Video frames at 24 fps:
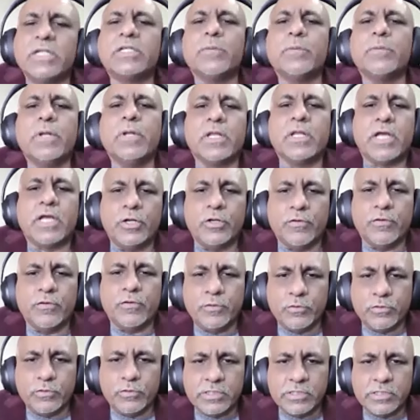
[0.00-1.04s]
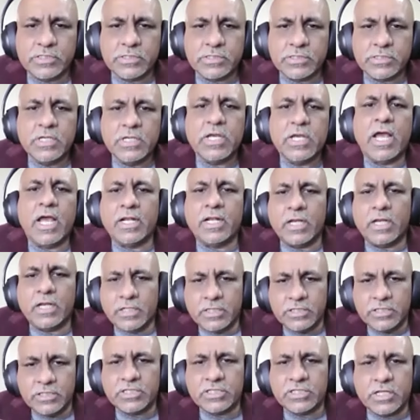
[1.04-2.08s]
kind of units and
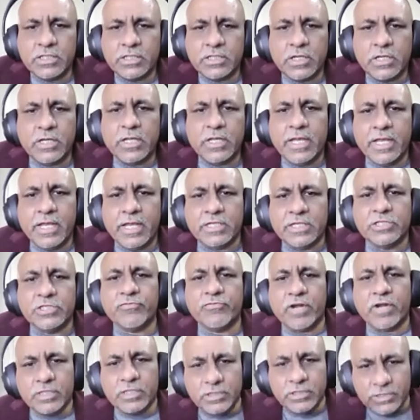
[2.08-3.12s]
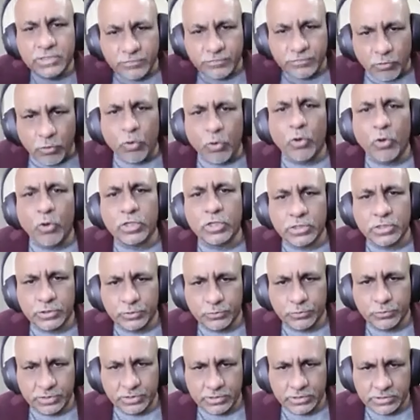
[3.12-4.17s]
understand the AI strategy for all the
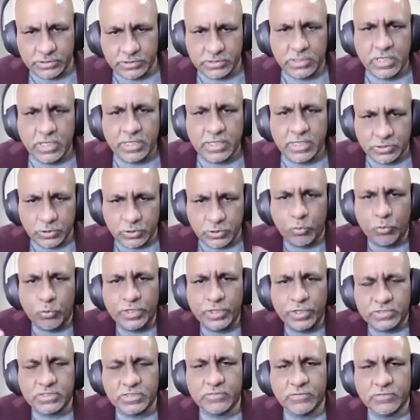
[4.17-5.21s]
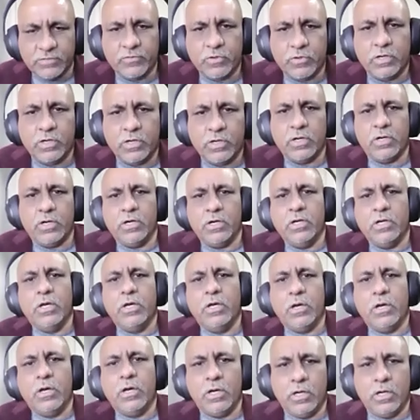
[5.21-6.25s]
units as a cohesive uh,
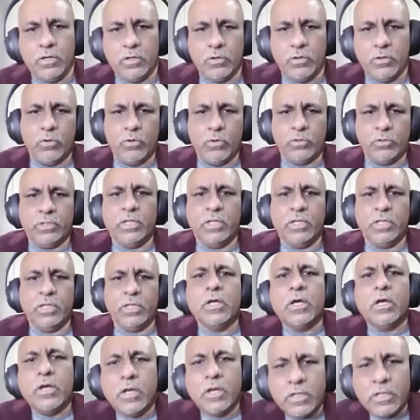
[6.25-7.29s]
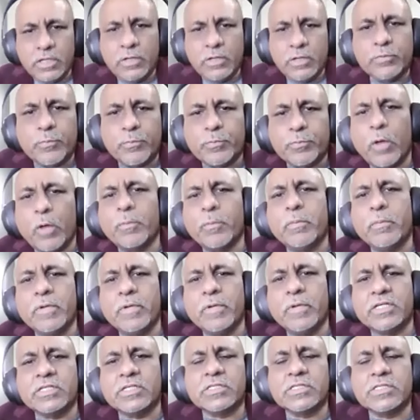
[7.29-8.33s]
uh, own. Uh, it, probably it
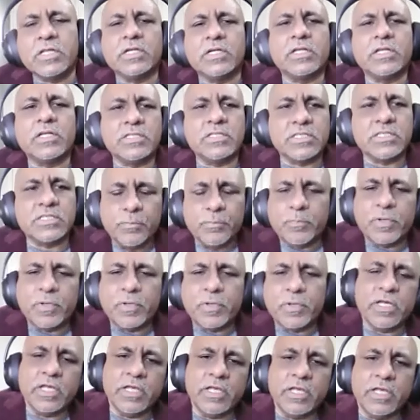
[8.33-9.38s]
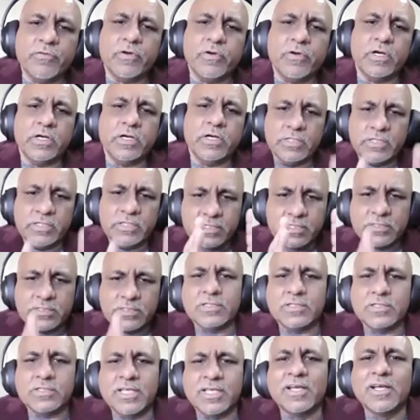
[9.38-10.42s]
is a little simpler if there's a
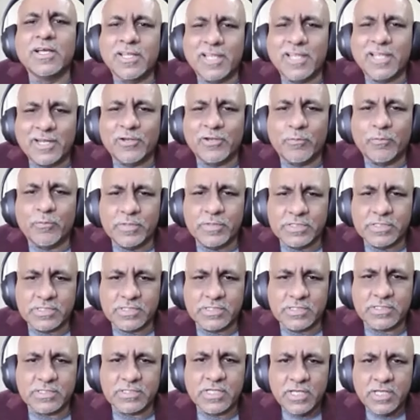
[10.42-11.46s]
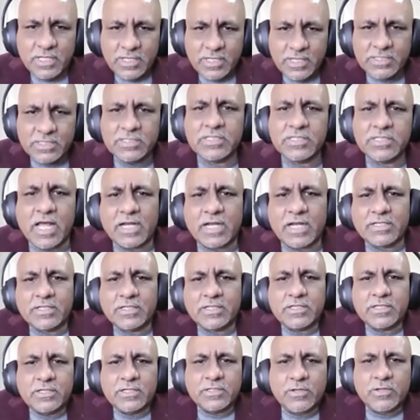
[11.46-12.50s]
single line of business. Is that
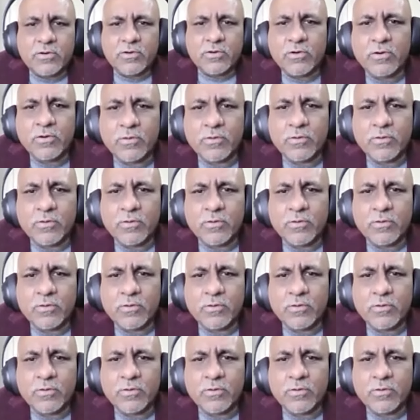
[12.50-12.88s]
your,